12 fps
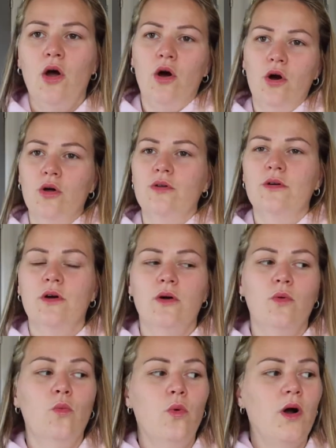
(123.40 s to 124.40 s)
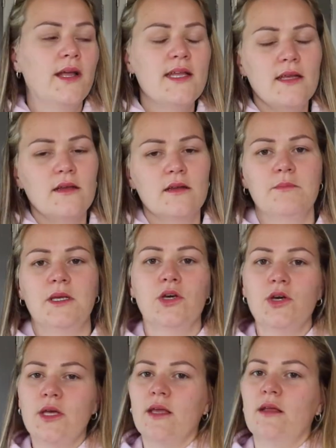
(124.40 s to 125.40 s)
on what I eat and me
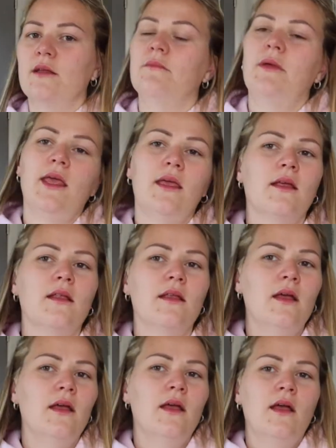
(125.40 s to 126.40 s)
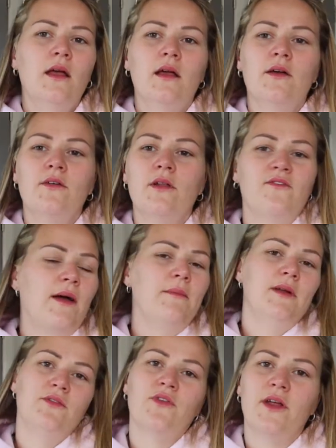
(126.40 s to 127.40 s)
cooking and making
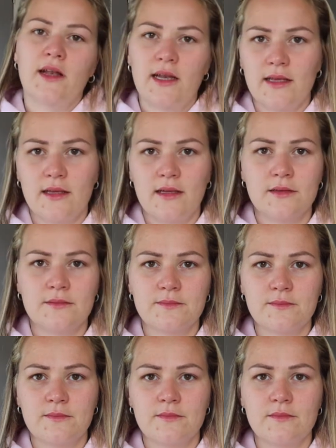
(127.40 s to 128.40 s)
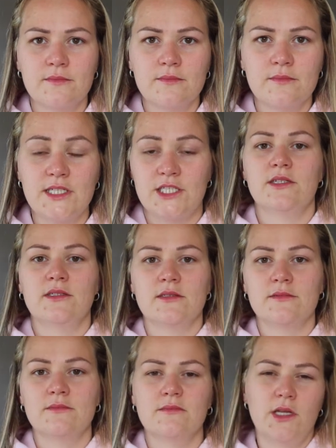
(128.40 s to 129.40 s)
family friendly
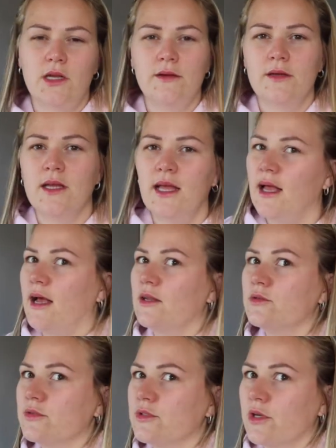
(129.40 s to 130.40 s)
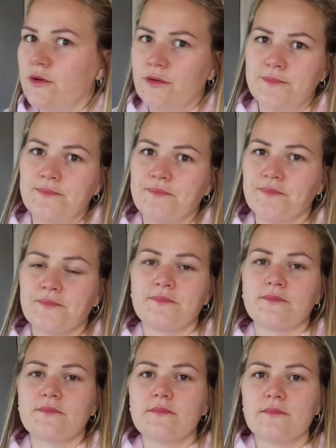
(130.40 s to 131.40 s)
dishes, you know, and also
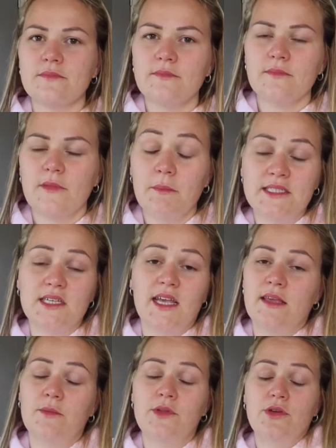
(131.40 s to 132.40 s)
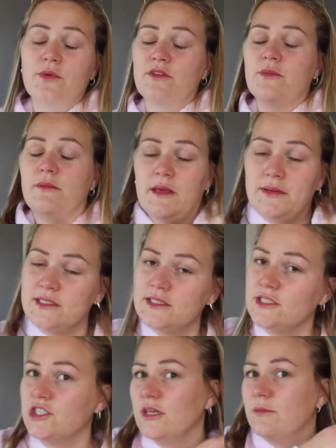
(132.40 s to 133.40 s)
me taking you with me maybe to
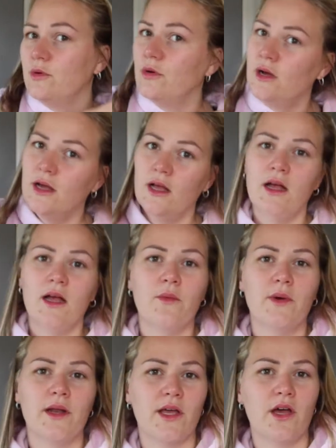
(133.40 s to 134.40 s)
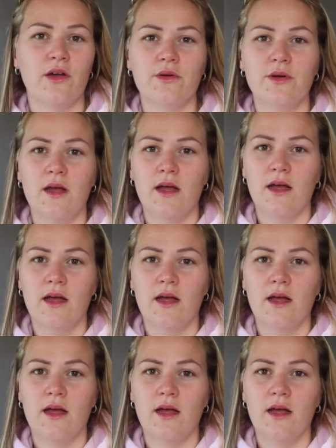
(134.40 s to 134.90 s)
the gym or when I go